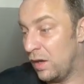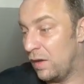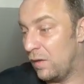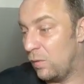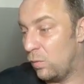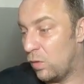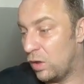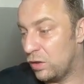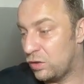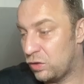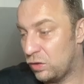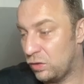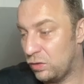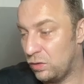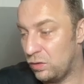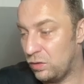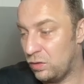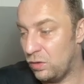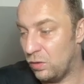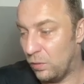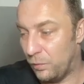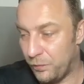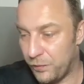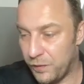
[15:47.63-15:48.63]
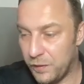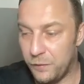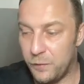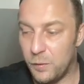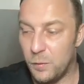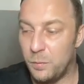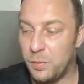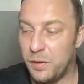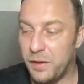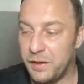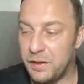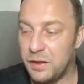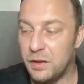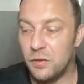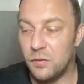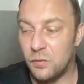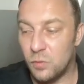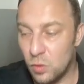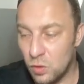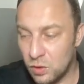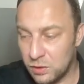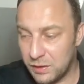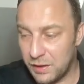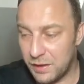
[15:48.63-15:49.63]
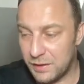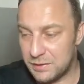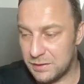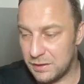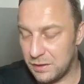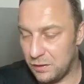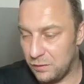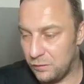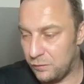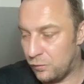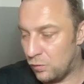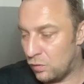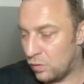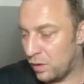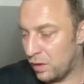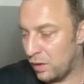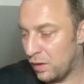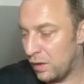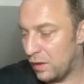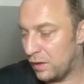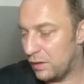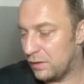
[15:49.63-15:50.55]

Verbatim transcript: What should you do? If you play here rook takes e4,